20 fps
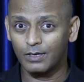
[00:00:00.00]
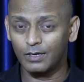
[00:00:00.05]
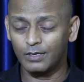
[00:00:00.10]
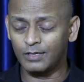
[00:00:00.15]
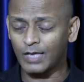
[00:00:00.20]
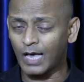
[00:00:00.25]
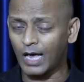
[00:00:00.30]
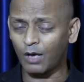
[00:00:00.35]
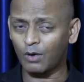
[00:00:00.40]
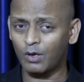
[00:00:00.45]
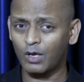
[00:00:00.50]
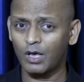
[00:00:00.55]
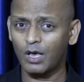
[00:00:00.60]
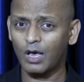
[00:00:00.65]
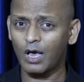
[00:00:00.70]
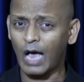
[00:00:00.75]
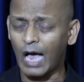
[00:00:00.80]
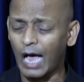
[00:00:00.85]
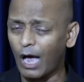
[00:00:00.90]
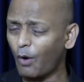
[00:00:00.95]
Now,
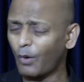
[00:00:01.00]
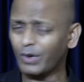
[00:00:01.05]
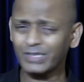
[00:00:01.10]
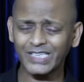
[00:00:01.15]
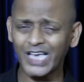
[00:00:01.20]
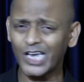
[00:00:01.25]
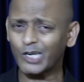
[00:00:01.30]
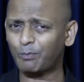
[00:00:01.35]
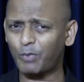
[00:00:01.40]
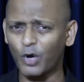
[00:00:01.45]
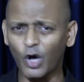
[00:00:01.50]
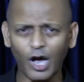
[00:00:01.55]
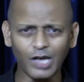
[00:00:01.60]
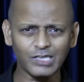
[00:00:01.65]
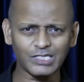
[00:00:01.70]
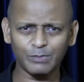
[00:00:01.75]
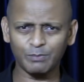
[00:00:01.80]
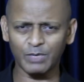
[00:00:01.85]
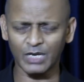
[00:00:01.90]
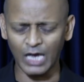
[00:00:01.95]
how is that
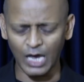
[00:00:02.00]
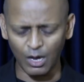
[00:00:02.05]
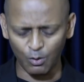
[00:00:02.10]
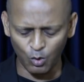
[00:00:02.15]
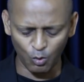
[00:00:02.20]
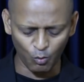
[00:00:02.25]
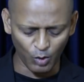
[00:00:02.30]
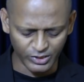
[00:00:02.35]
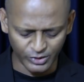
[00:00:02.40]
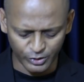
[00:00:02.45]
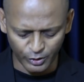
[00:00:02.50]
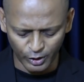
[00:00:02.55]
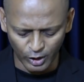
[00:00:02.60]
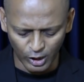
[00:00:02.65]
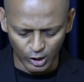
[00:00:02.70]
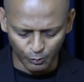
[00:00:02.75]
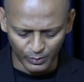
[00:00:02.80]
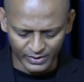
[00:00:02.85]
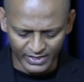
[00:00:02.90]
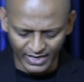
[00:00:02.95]
possible? What's going
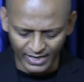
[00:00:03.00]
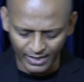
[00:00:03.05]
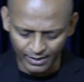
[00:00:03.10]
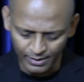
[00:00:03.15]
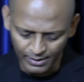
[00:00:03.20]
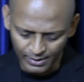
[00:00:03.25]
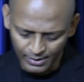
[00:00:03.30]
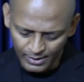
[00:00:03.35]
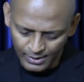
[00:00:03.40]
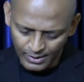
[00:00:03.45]
on over there?